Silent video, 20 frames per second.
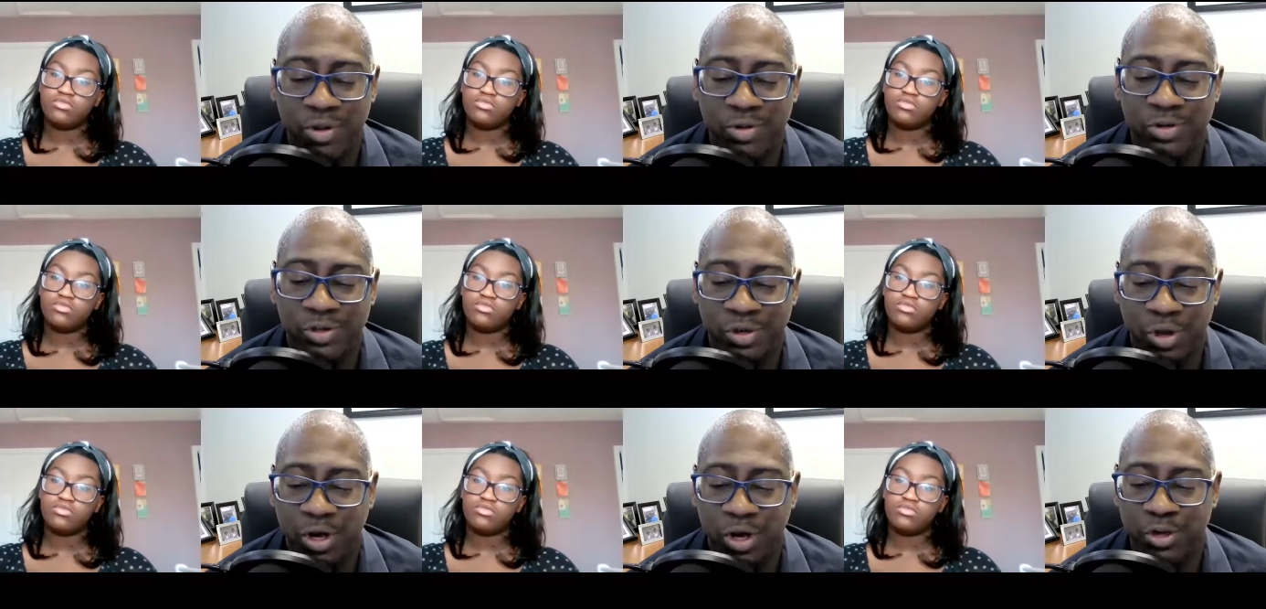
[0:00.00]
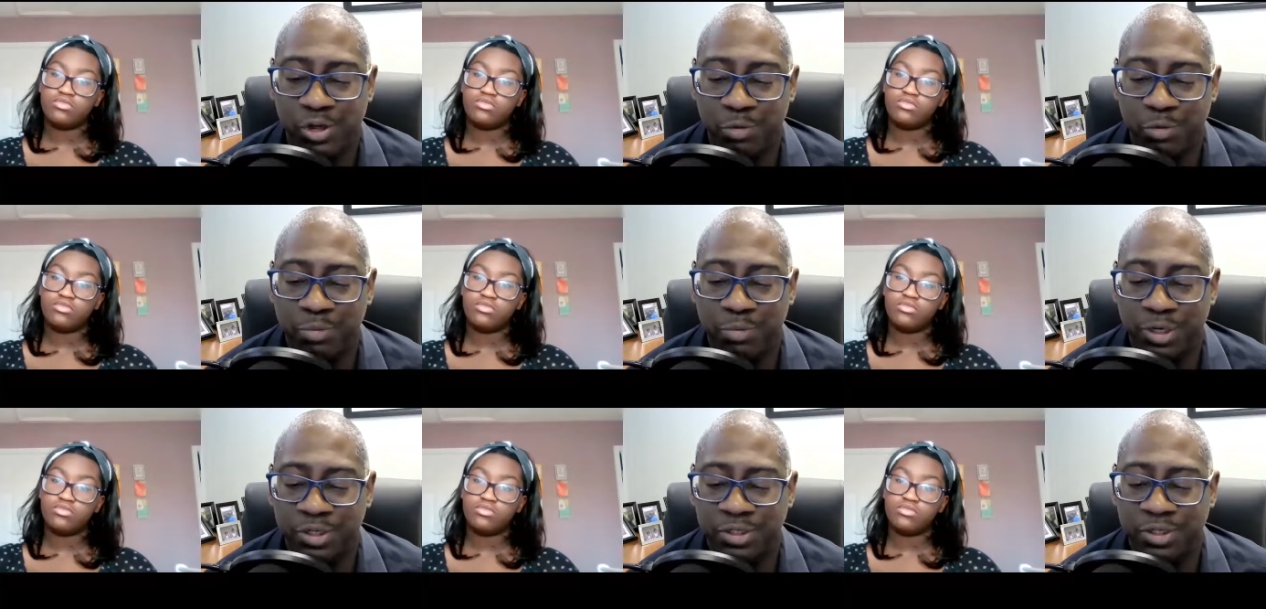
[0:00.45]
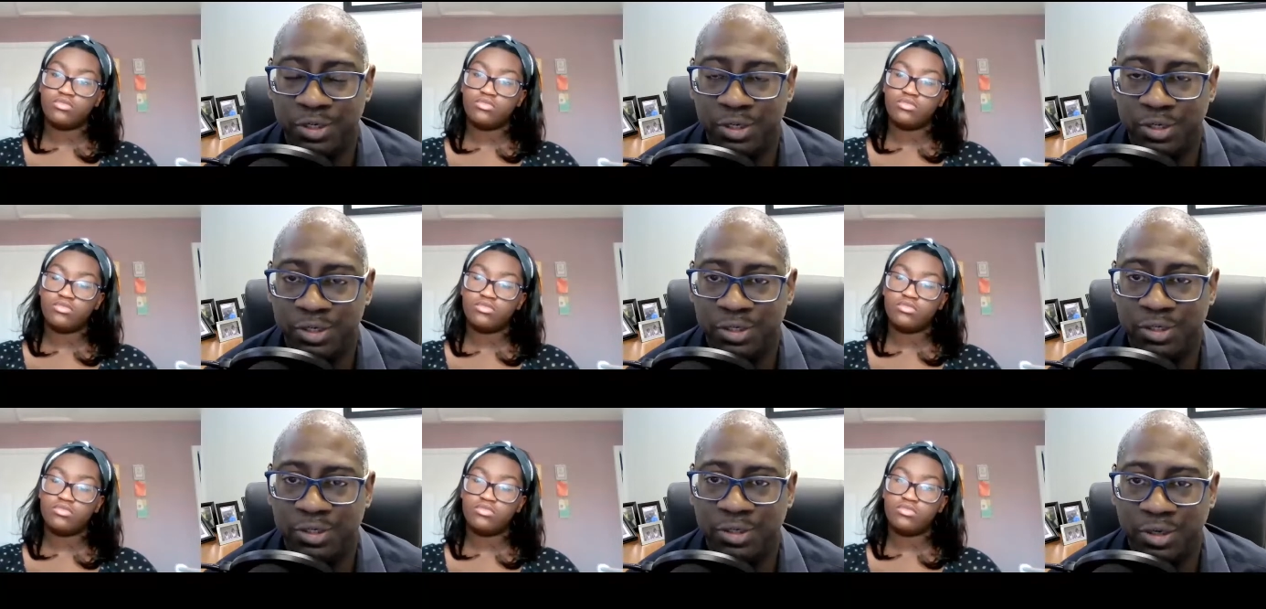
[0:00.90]
Speaker 1: you started your
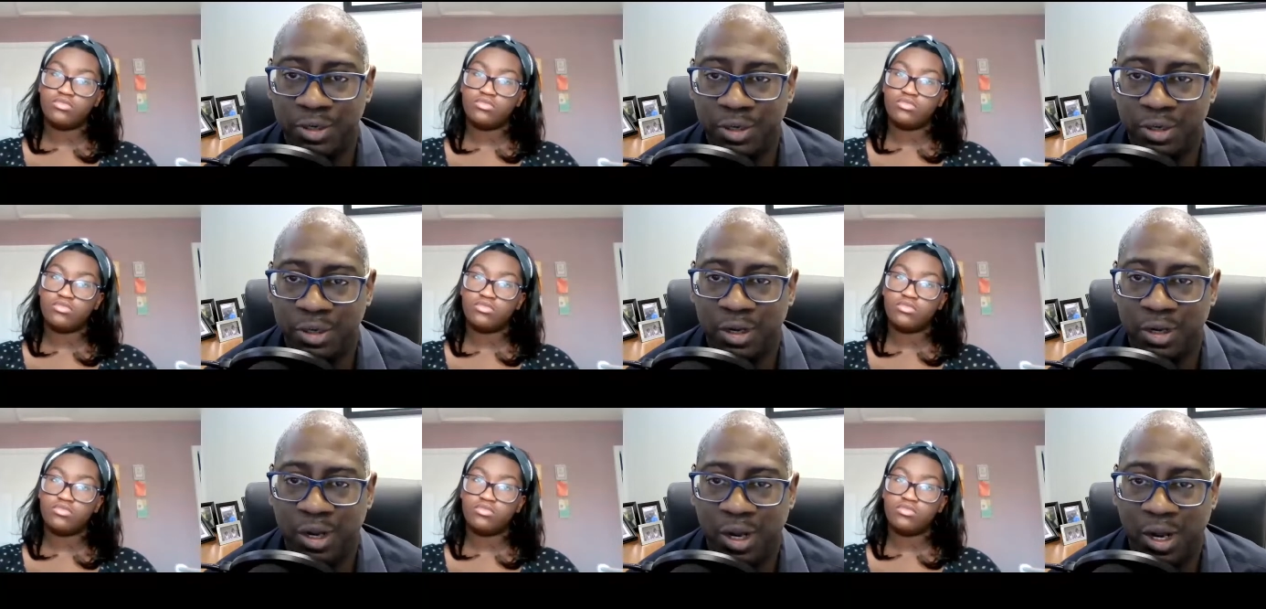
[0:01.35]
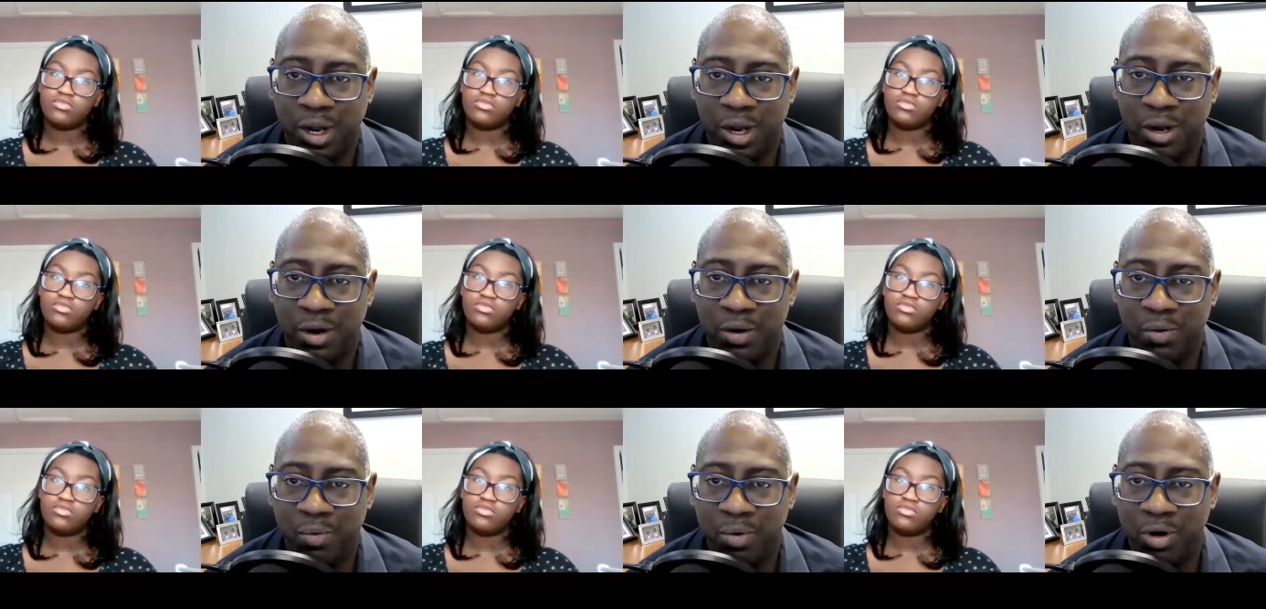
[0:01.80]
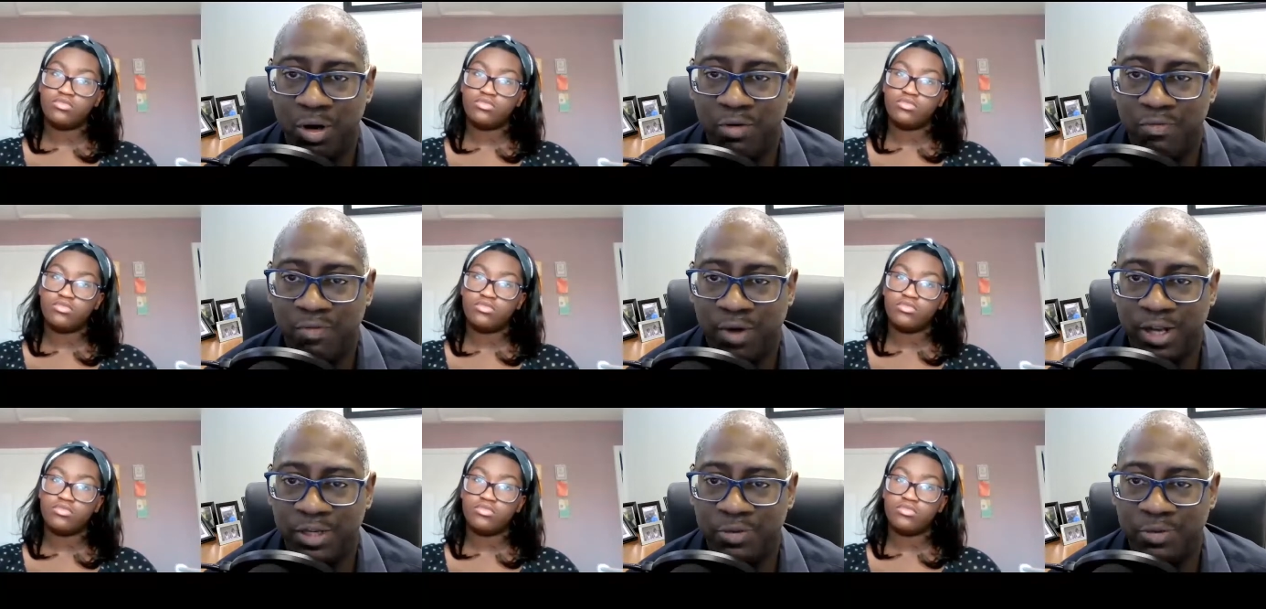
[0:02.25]
business, what
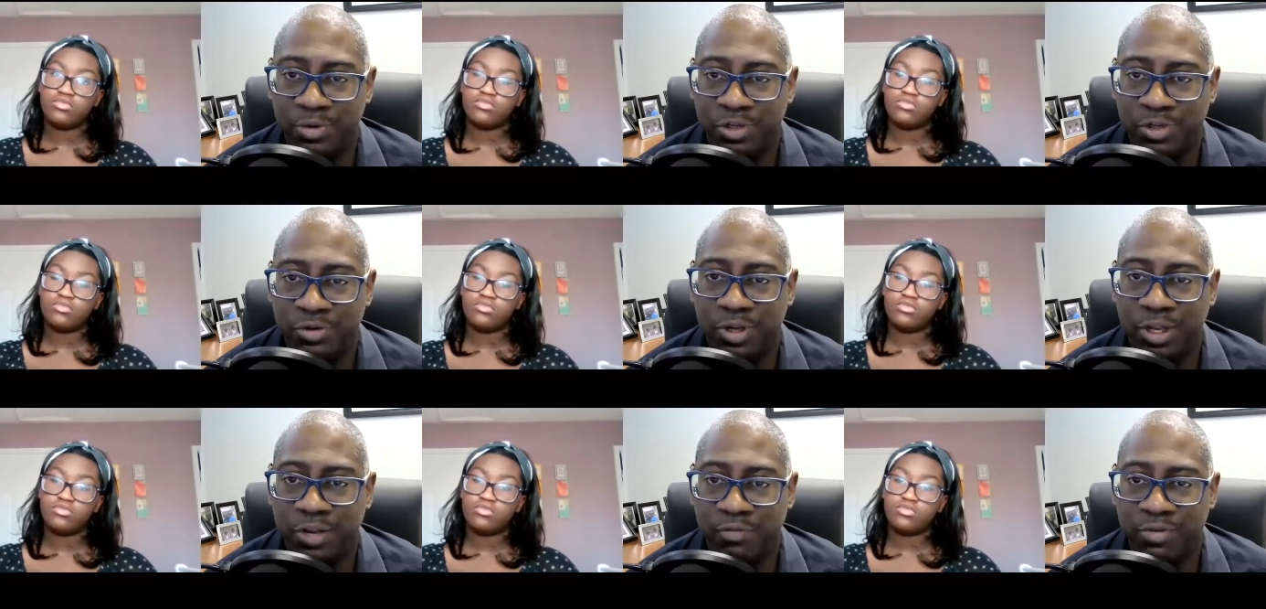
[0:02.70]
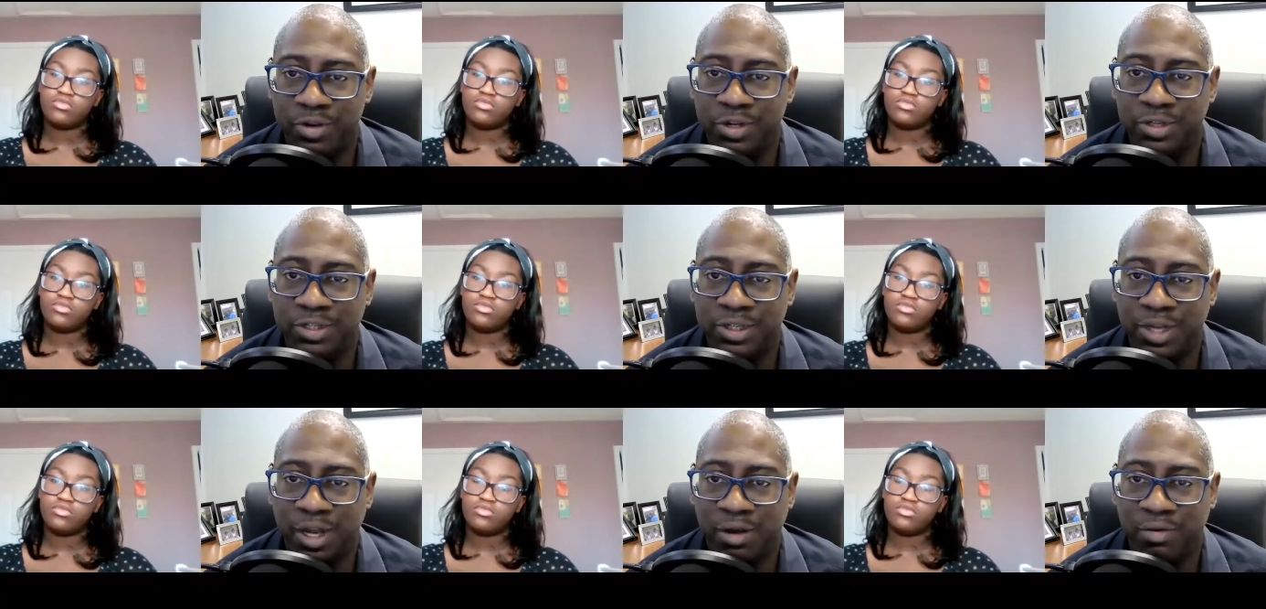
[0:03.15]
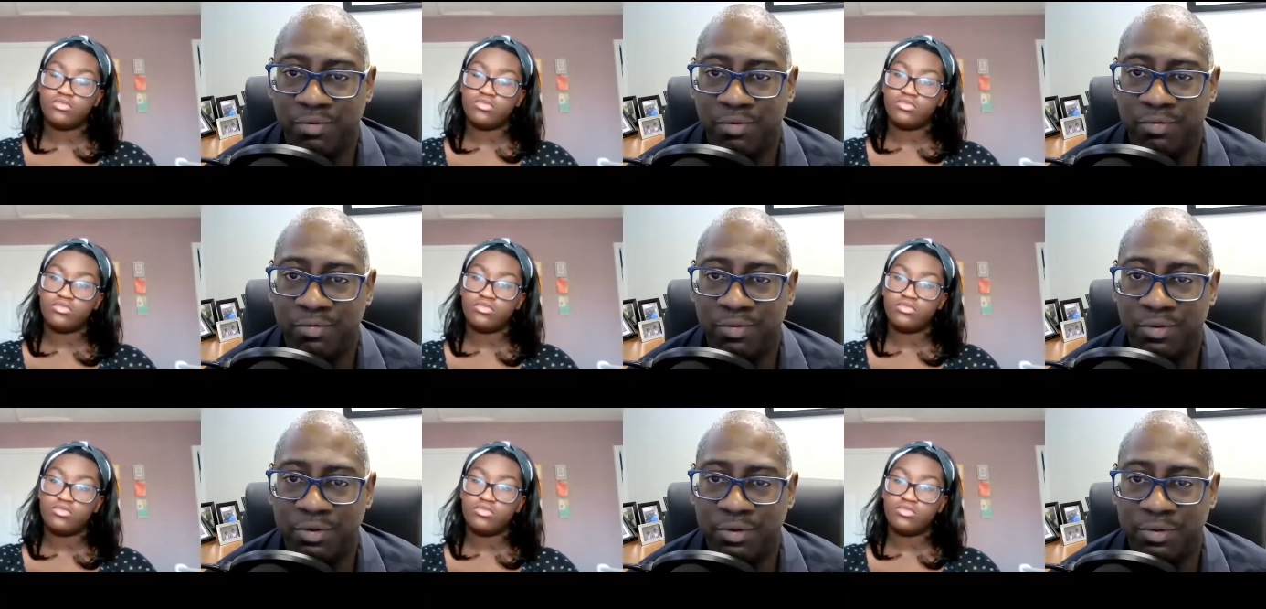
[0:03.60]
advice would you give
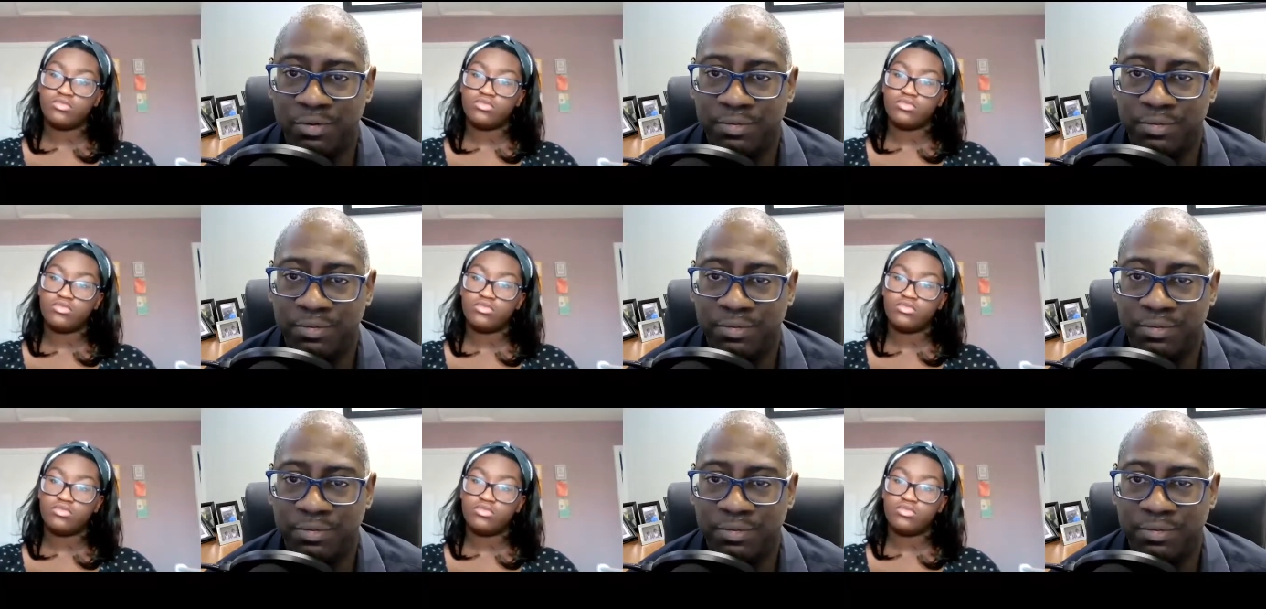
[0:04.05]
yourself?